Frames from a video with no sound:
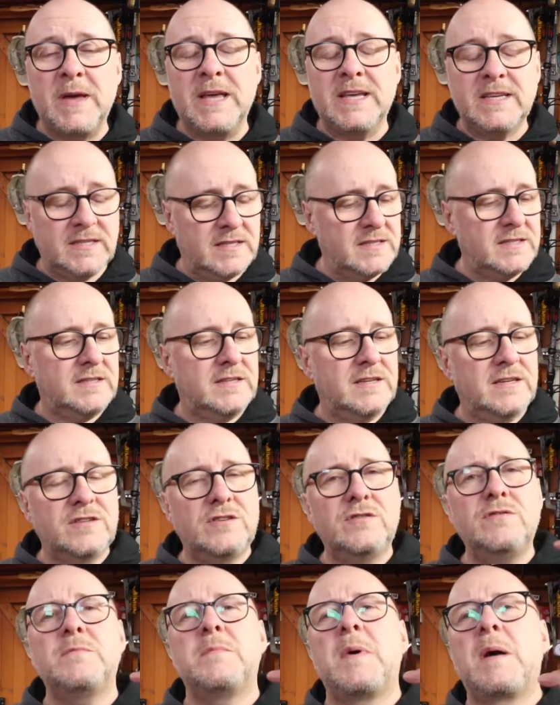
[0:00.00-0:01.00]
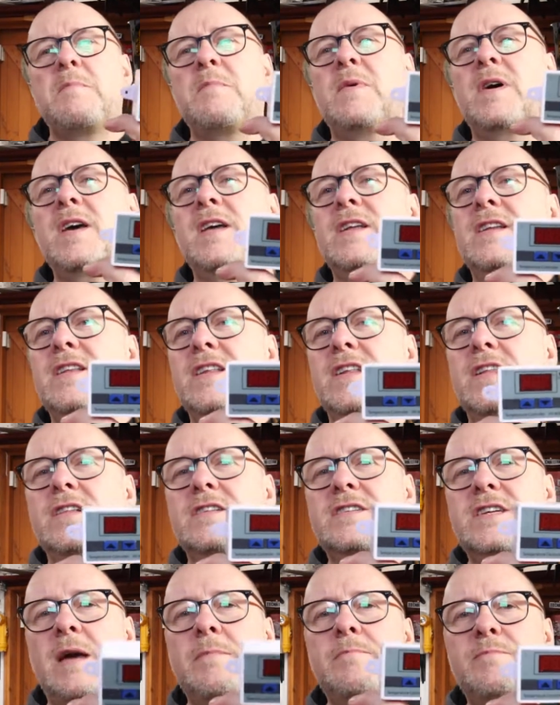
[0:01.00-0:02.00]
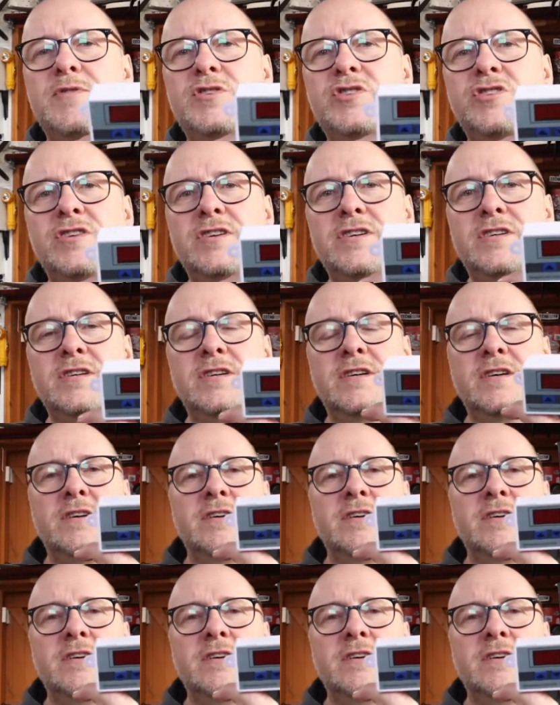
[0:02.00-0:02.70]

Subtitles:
is, as you remember, I had a little temperature